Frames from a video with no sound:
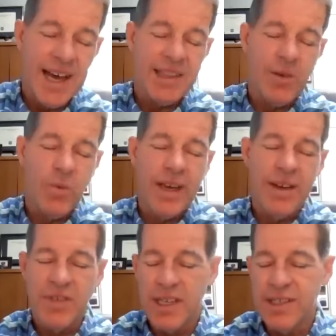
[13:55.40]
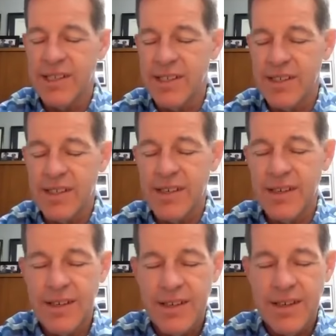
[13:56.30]
that that is not the way of
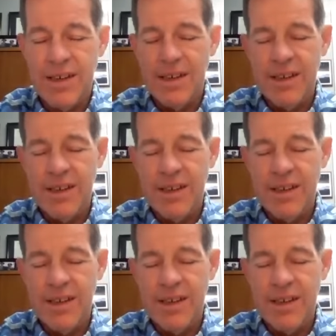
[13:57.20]
Jesus?